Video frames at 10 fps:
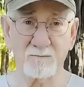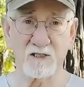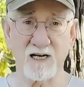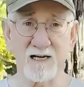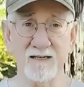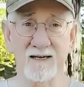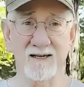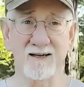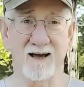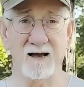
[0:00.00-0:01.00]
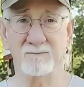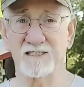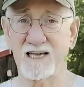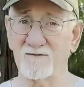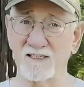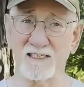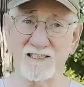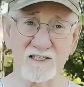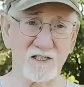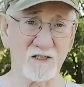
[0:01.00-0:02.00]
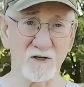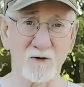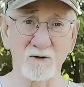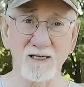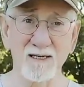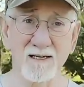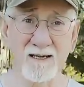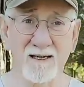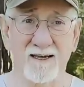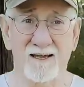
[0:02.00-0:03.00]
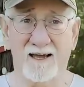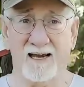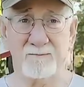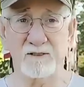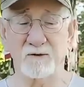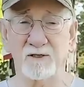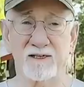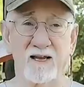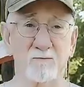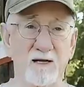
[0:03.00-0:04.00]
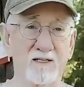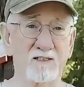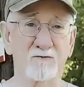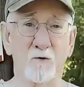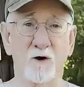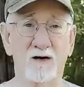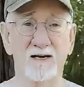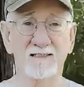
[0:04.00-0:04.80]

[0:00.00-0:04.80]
I'm John. I'm 76 years old, and I've been doing kettlebells for